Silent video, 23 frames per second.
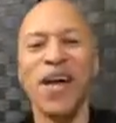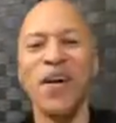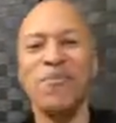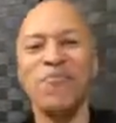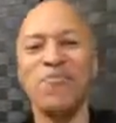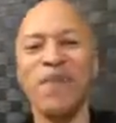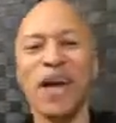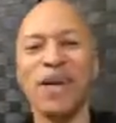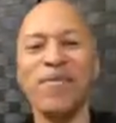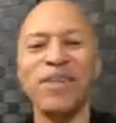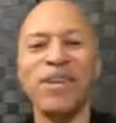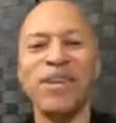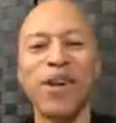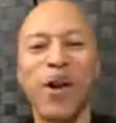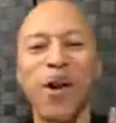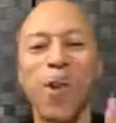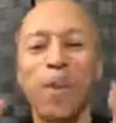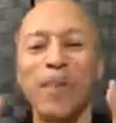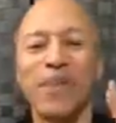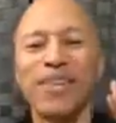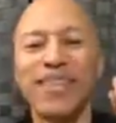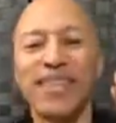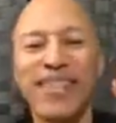Maybe your
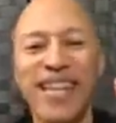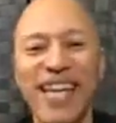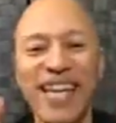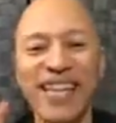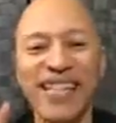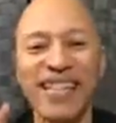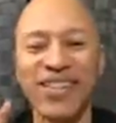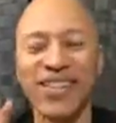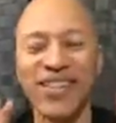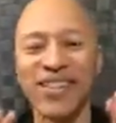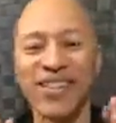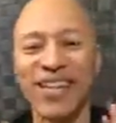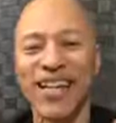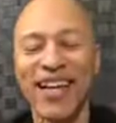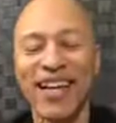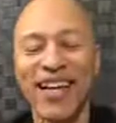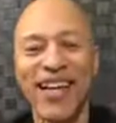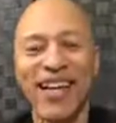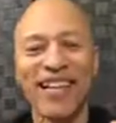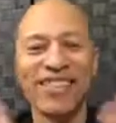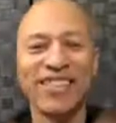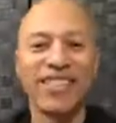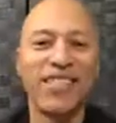potential
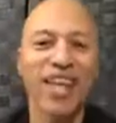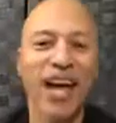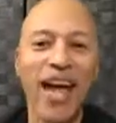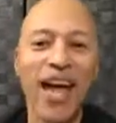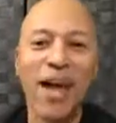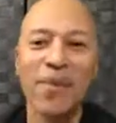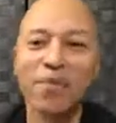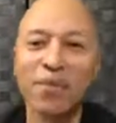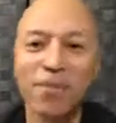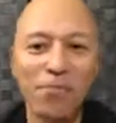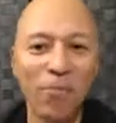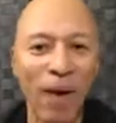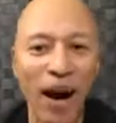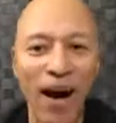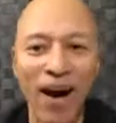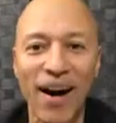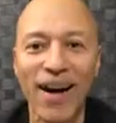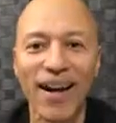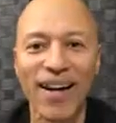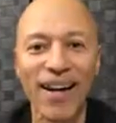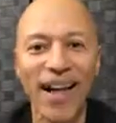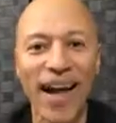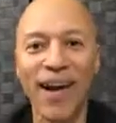is James
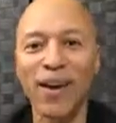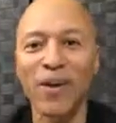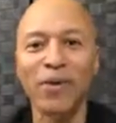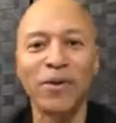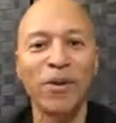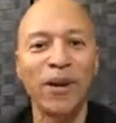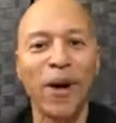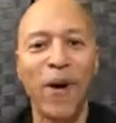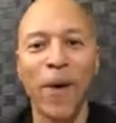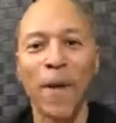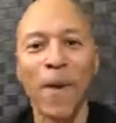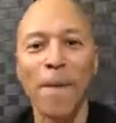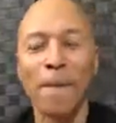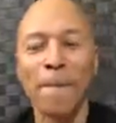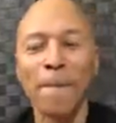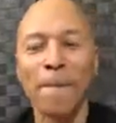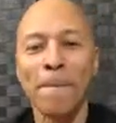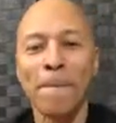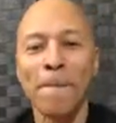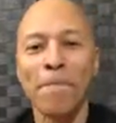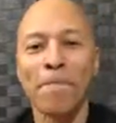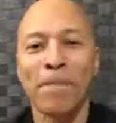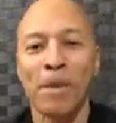Bond. I don't know.
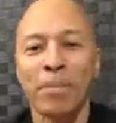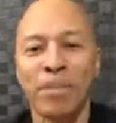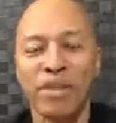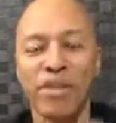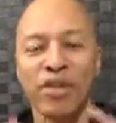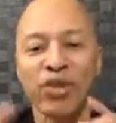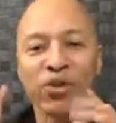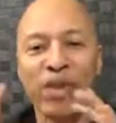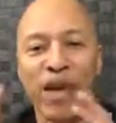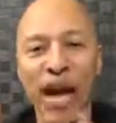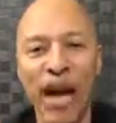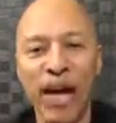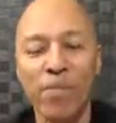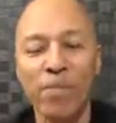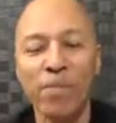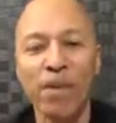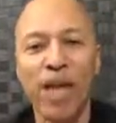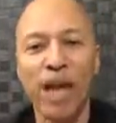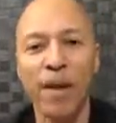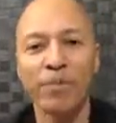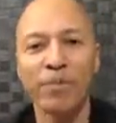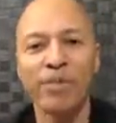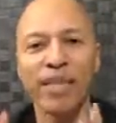But you got to
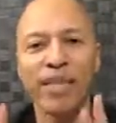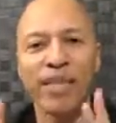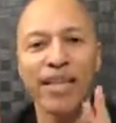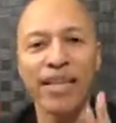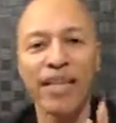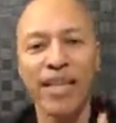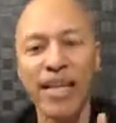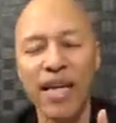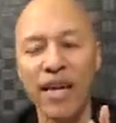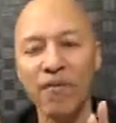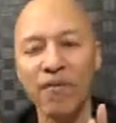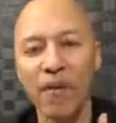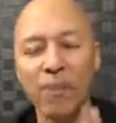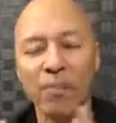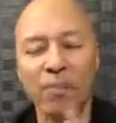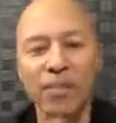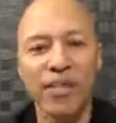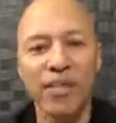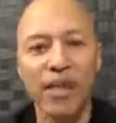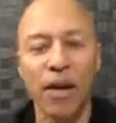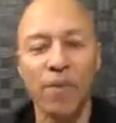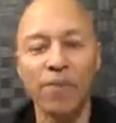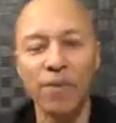be able to live
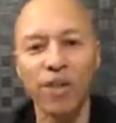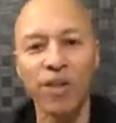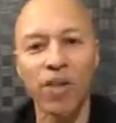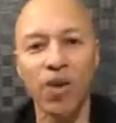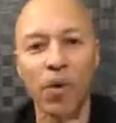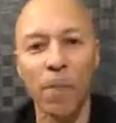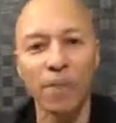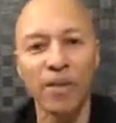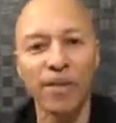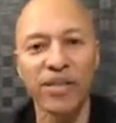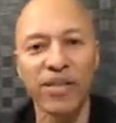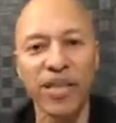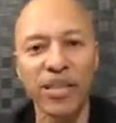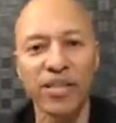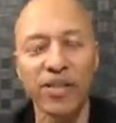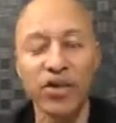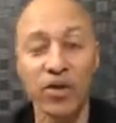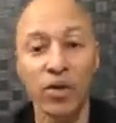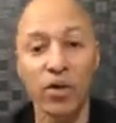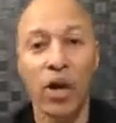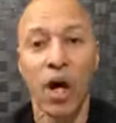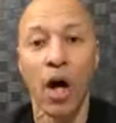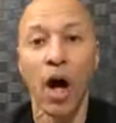up to your
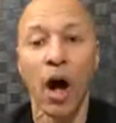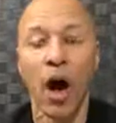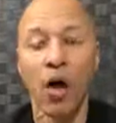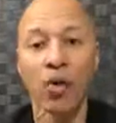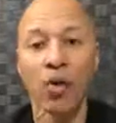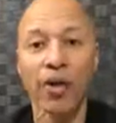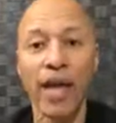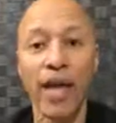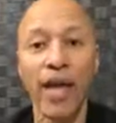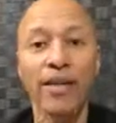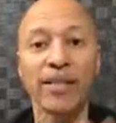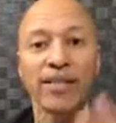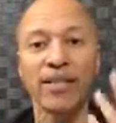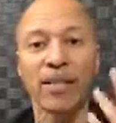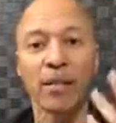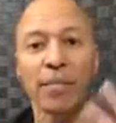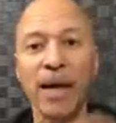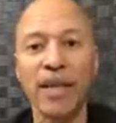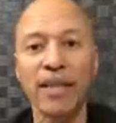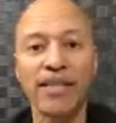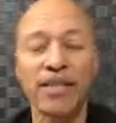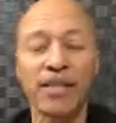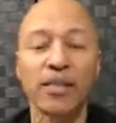potential. Okay,
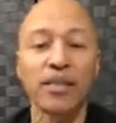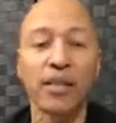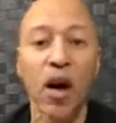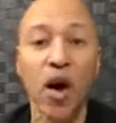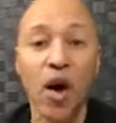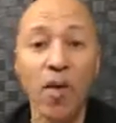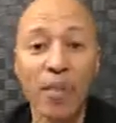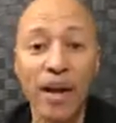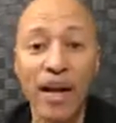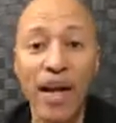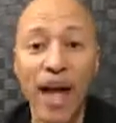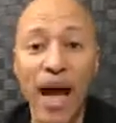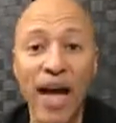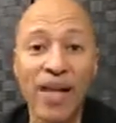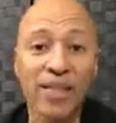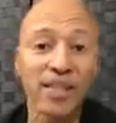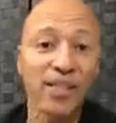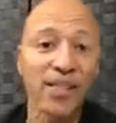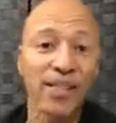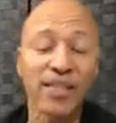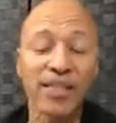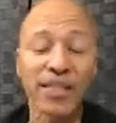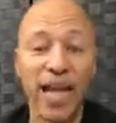somebody says, oh my
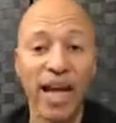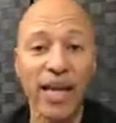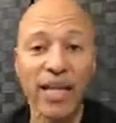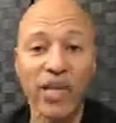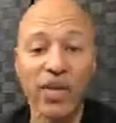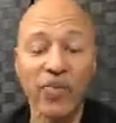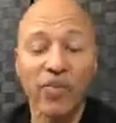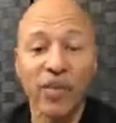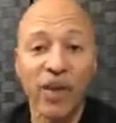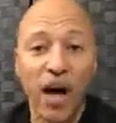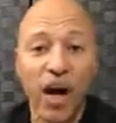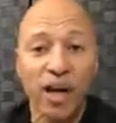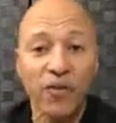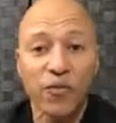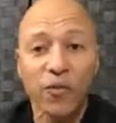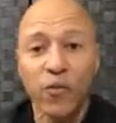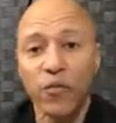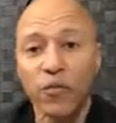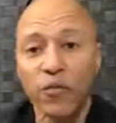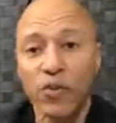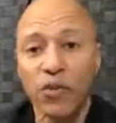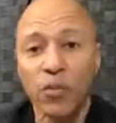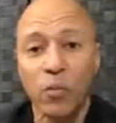gosh, looks like you've lost
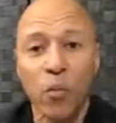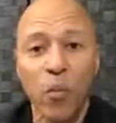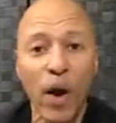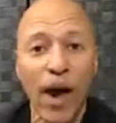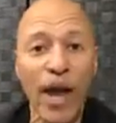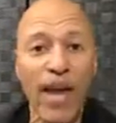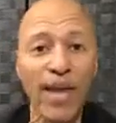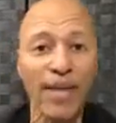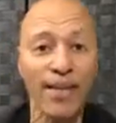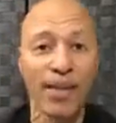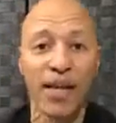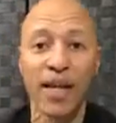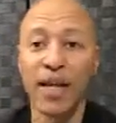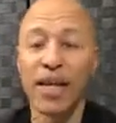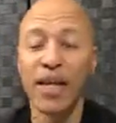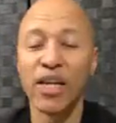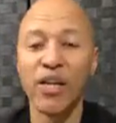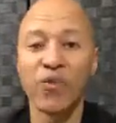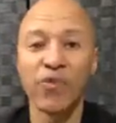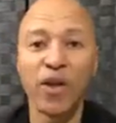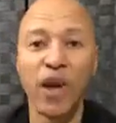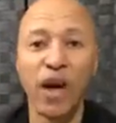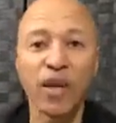some weight.
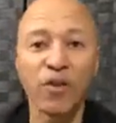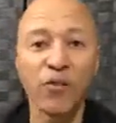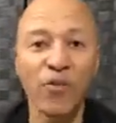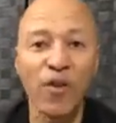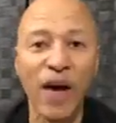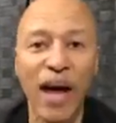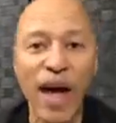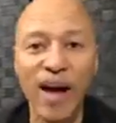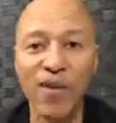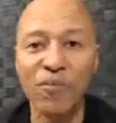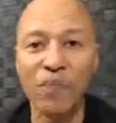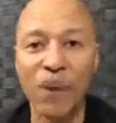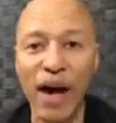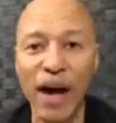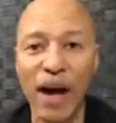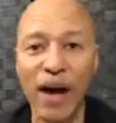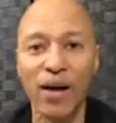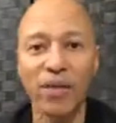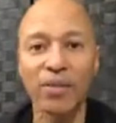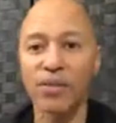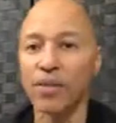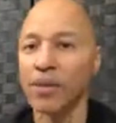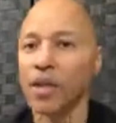You've lost 5
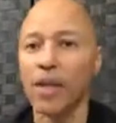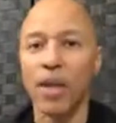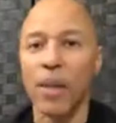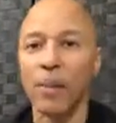pounds.